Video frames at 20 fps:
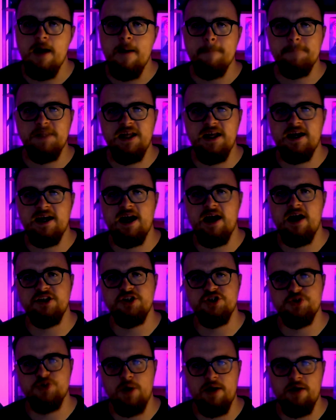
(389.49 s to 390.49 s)
player
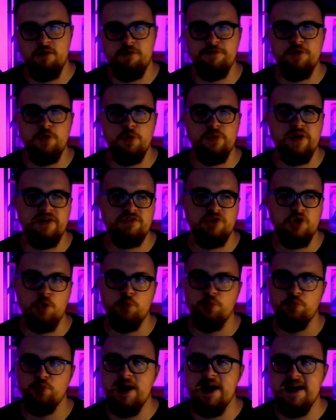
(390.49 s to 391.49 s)
characters are out of food and they have to go
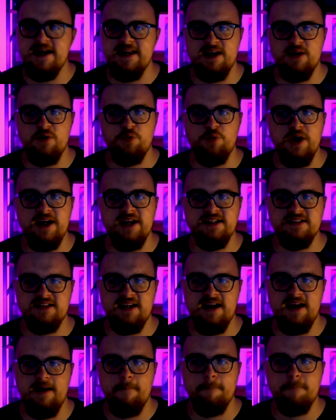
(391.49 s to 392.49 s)
raid that raider's
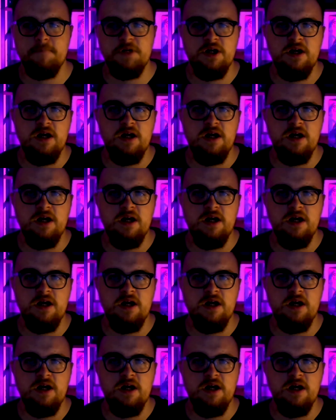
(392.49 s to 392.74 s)
camp